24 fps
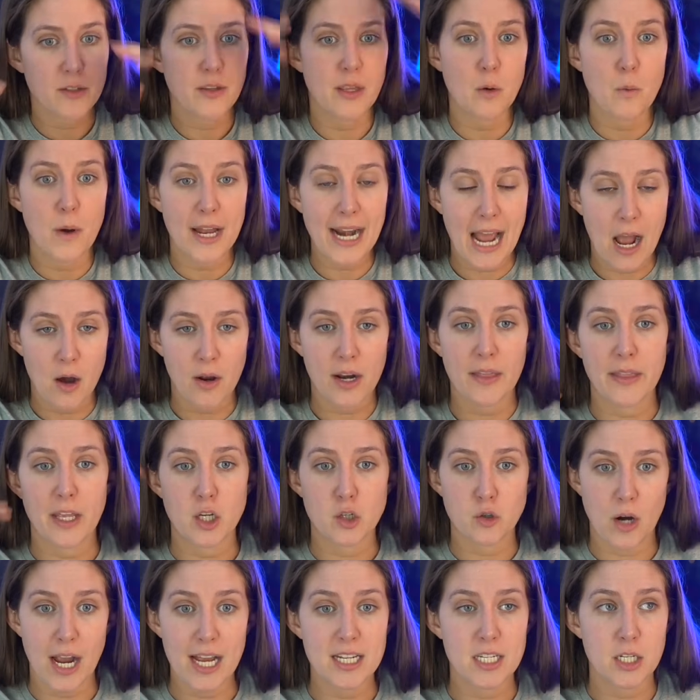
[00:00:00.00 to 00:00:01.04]
So they went out and they
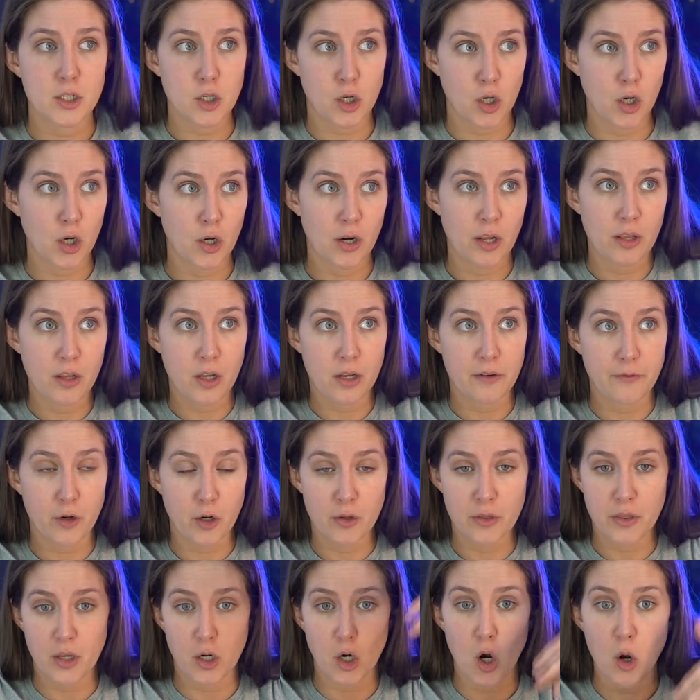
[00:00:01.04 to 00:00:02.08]
tried to
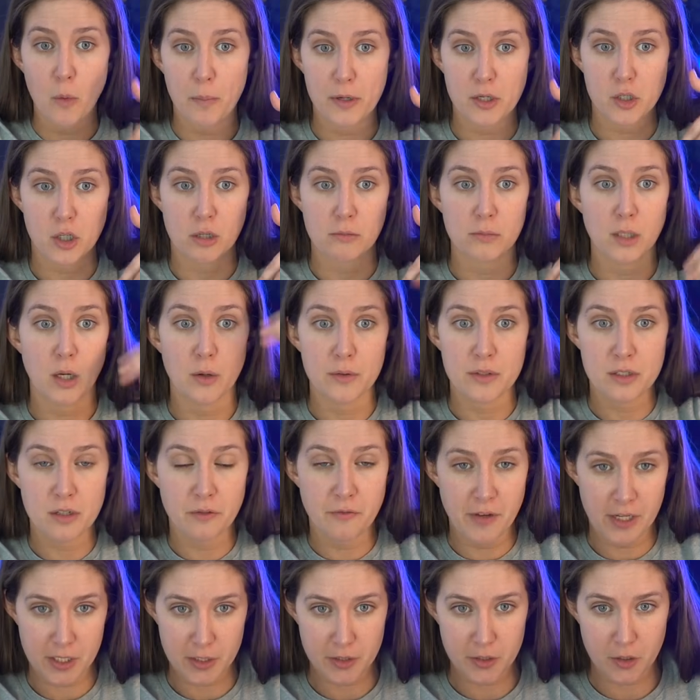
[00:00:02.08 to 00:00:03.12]
convert their open term loans to
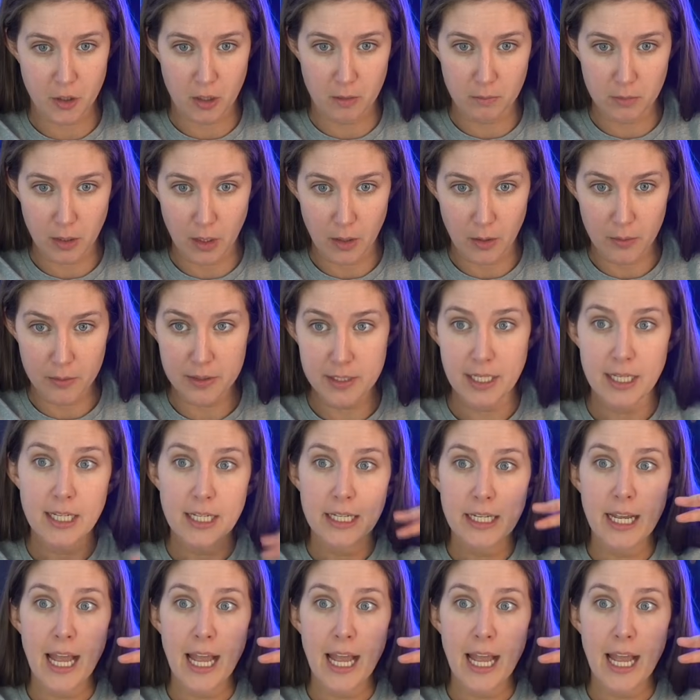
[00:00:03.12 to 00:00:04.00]
fixed term loans.